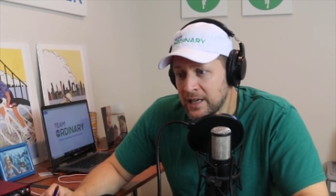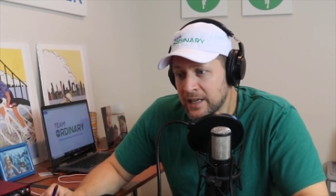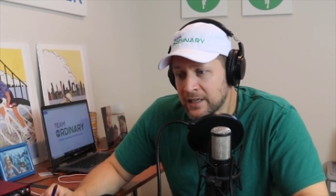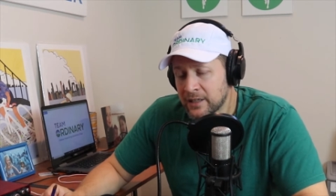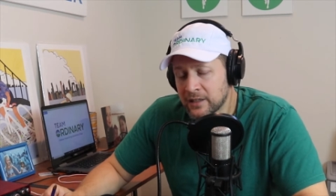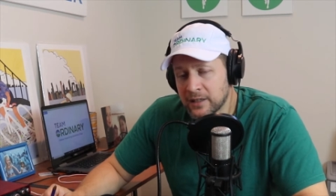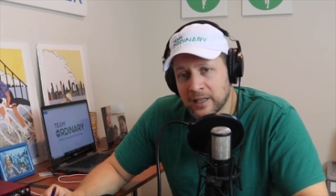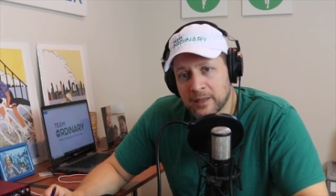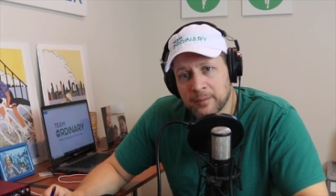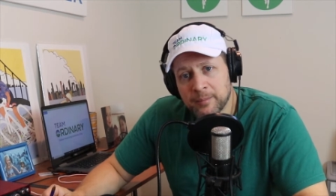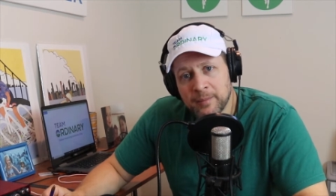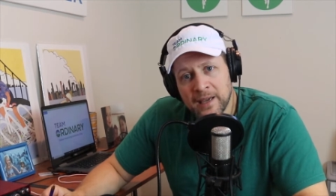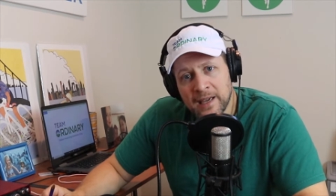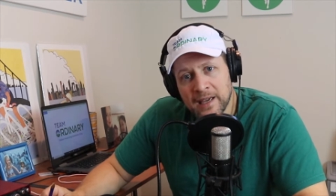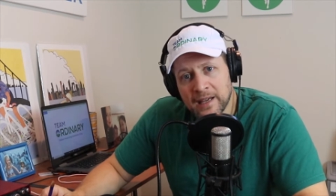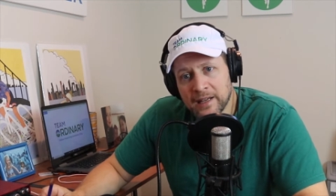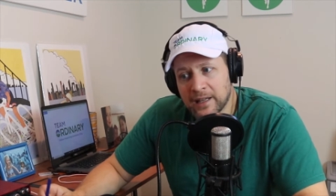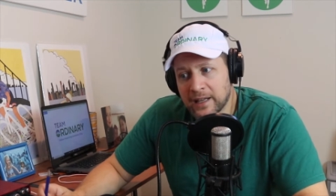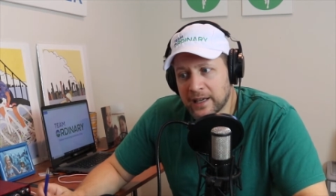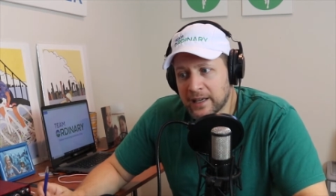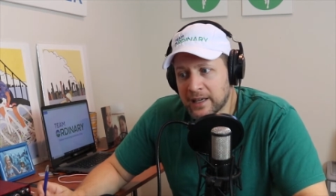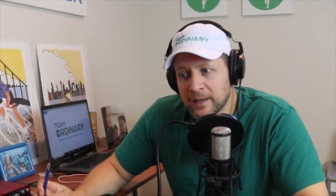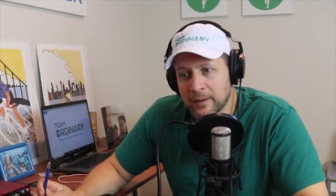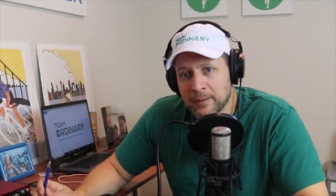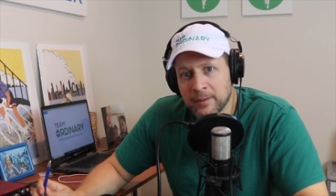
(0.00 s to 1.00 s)
you're like, man,
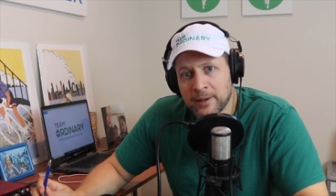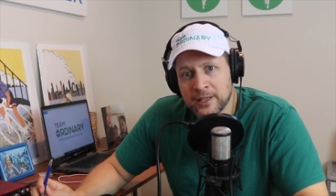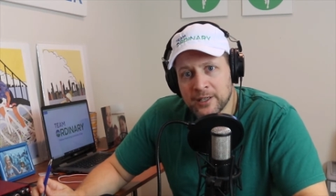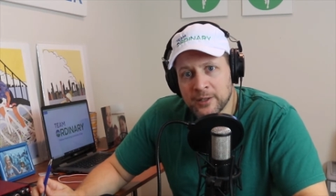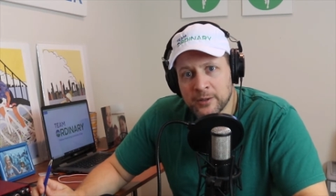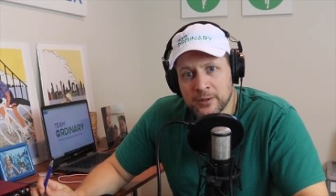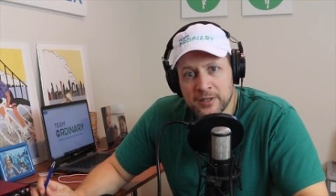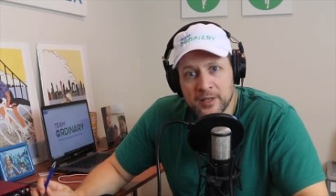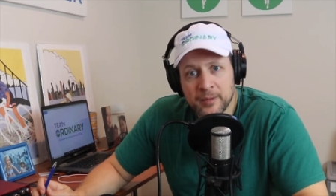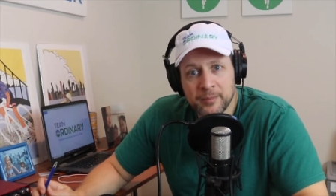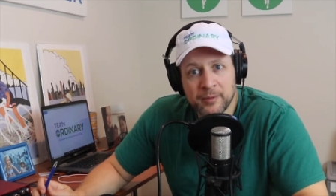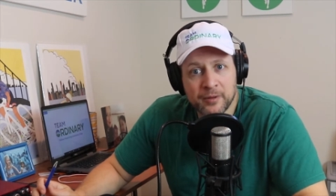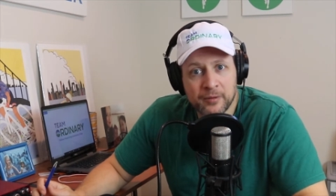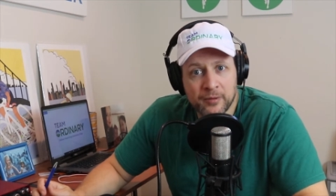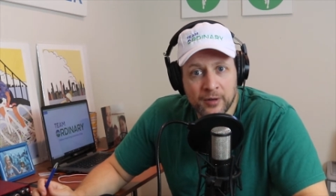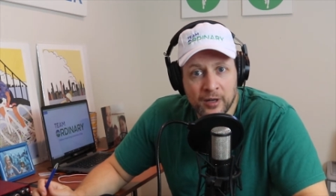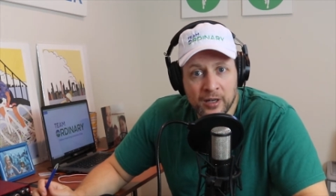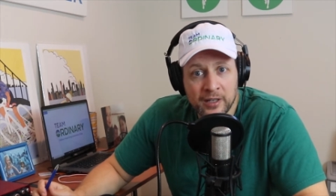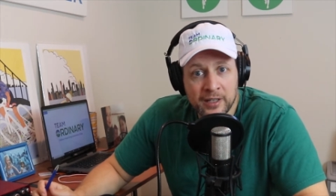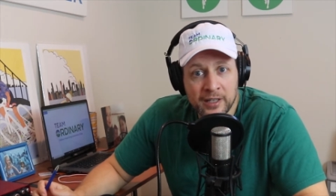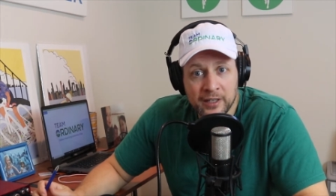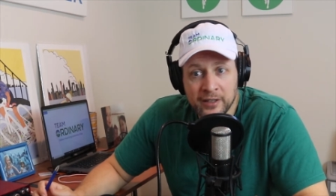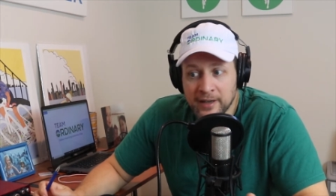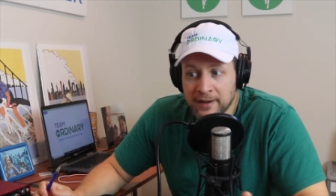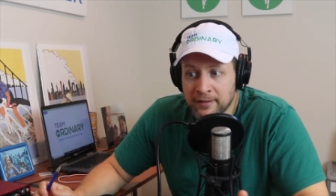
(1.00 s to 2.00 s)
like, am I doing something
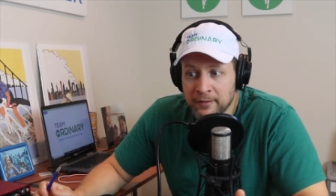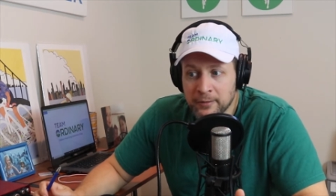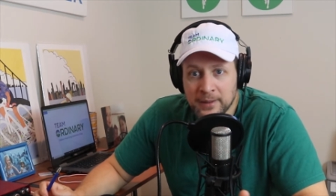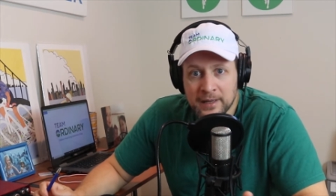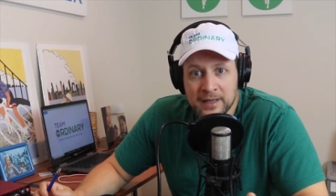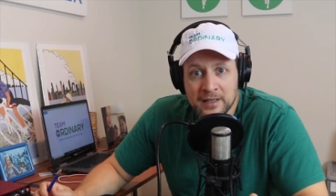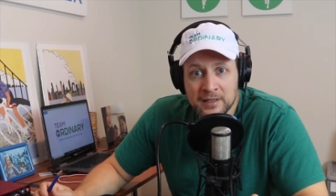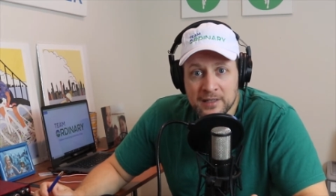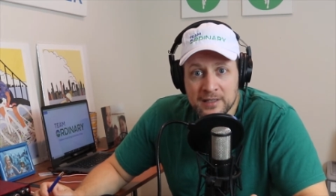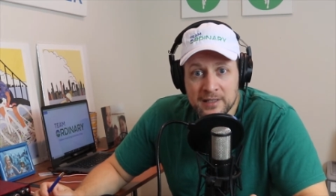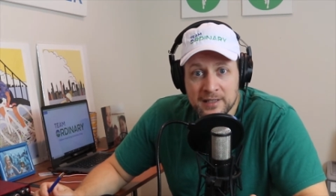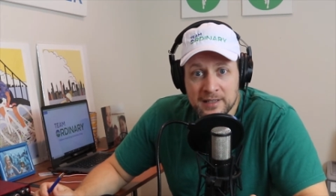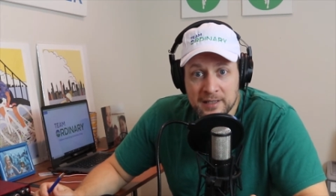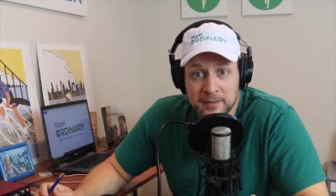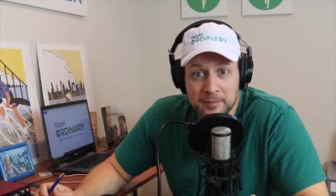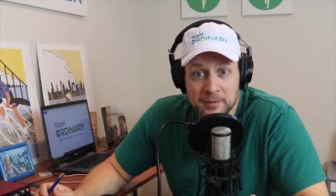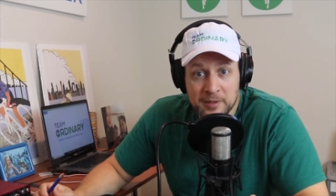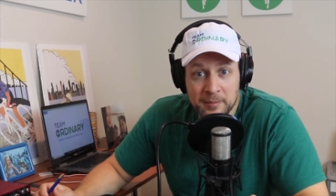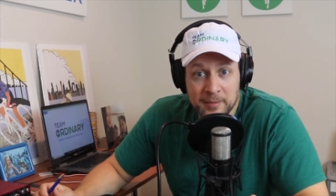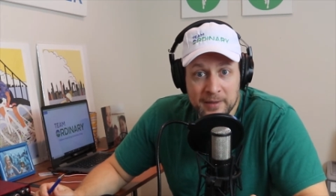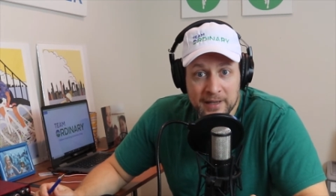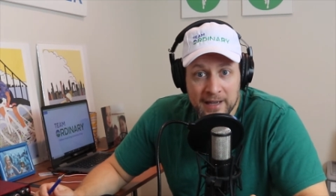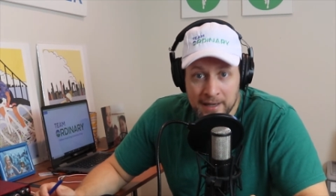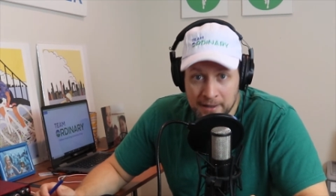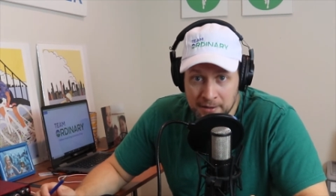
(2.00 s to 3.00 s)
wrong here? Everyone else seems
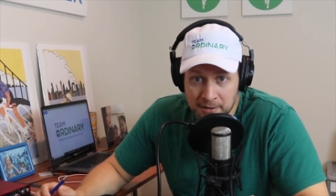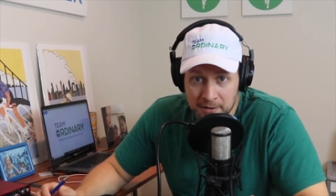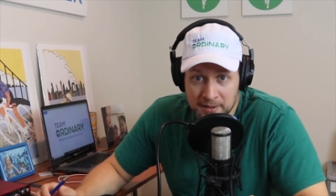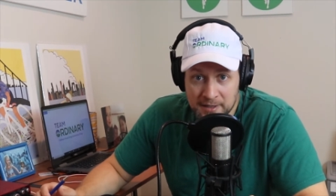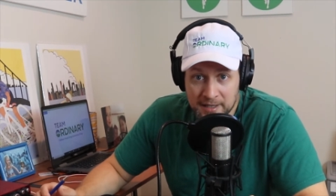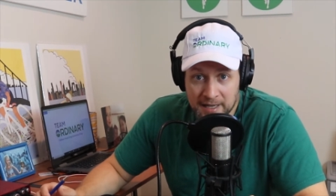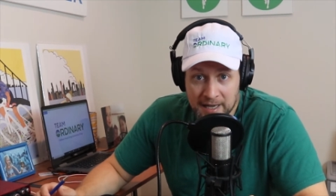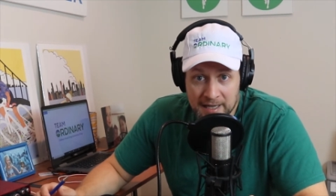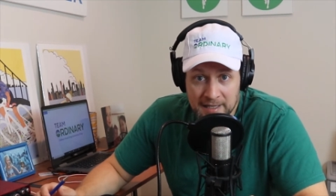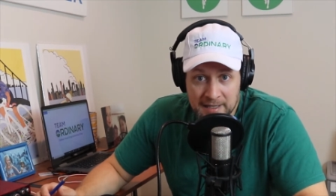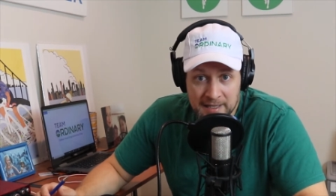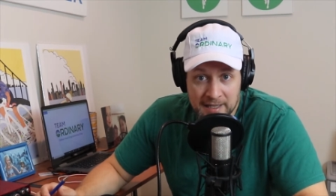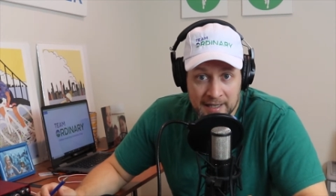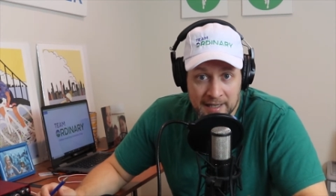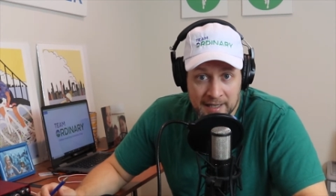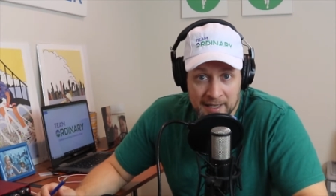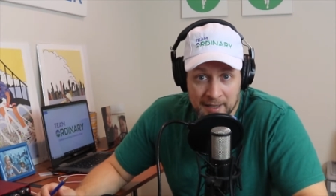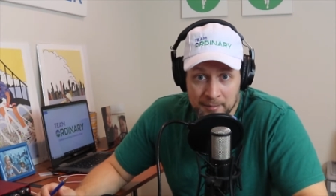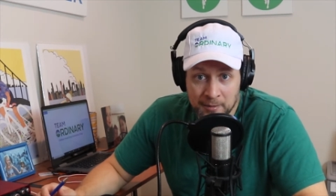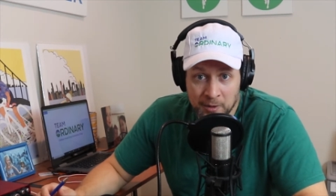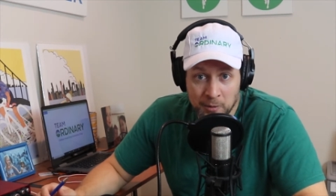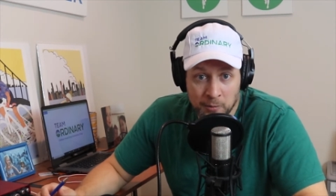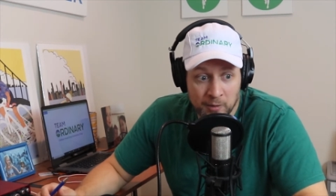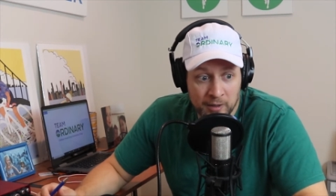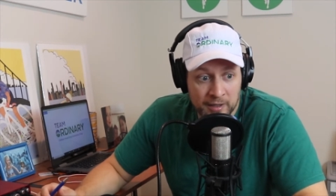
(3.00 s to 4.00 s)
to be exercising and
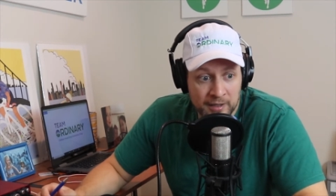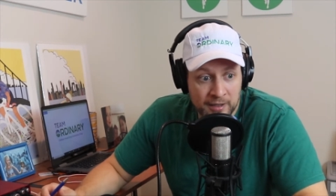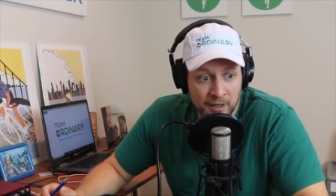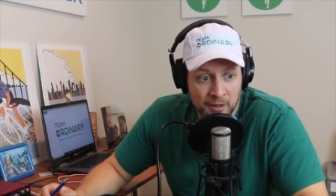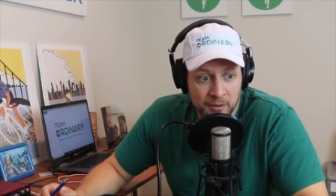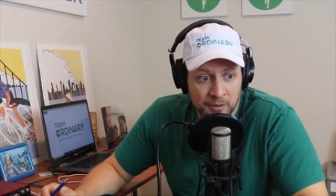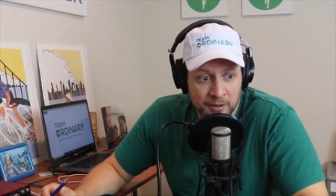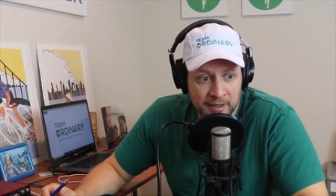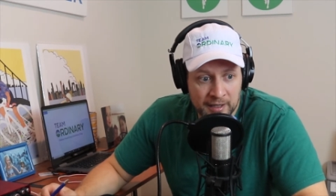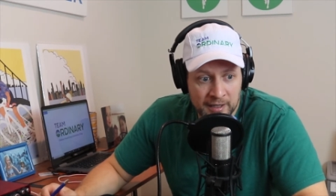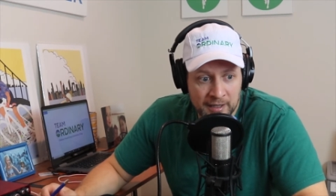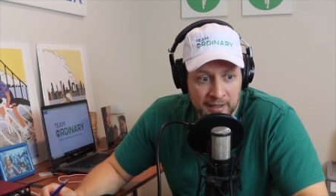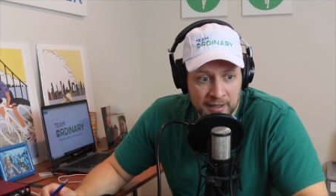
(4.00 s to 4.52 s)
I'm the one going